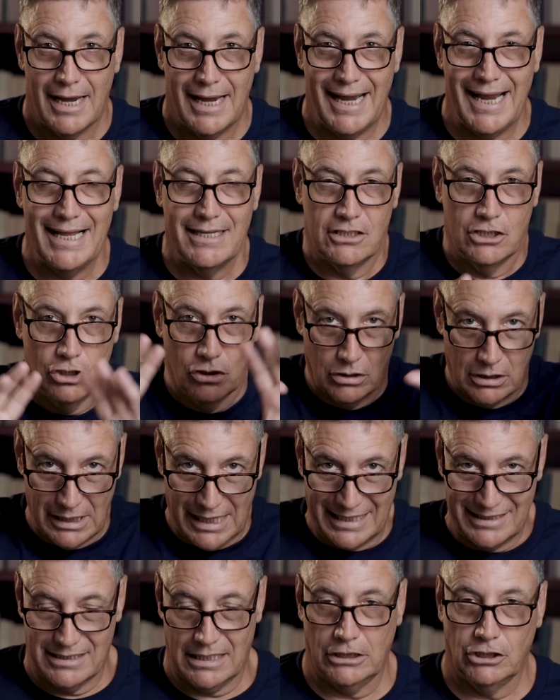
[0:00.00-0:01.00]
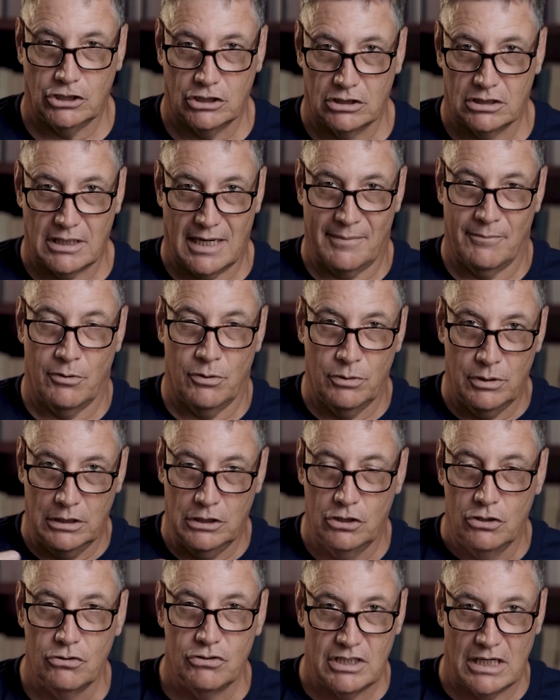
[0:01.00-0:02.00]
is utilization time where we're
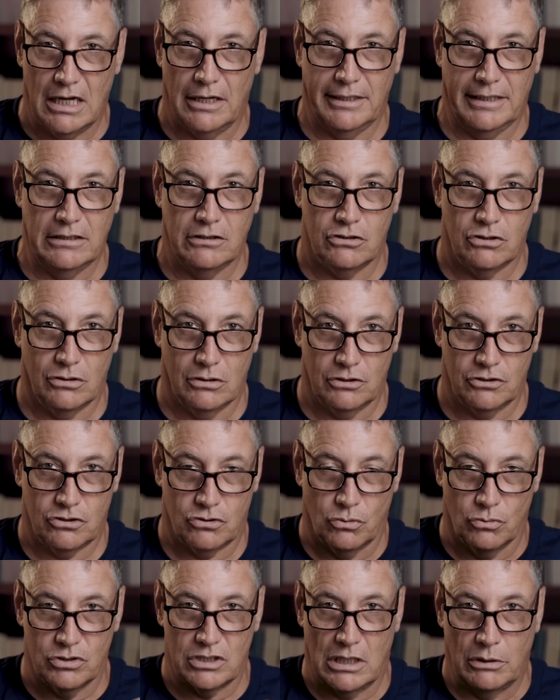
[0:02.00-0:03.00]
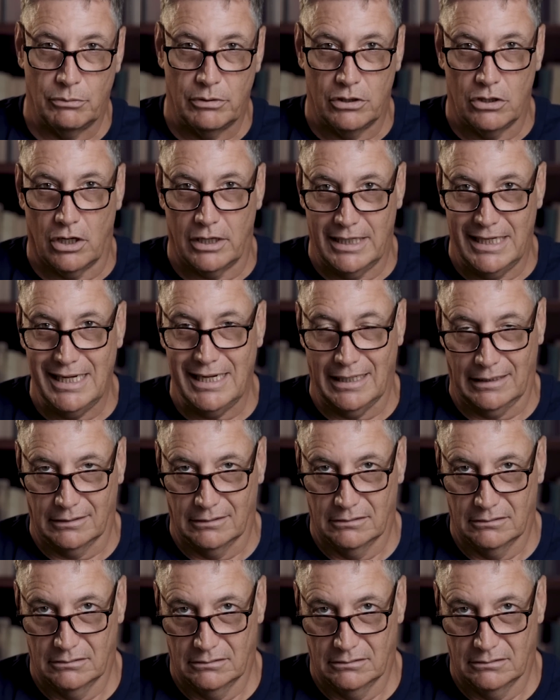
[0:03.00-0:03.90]
using our internal stores and we're not eating.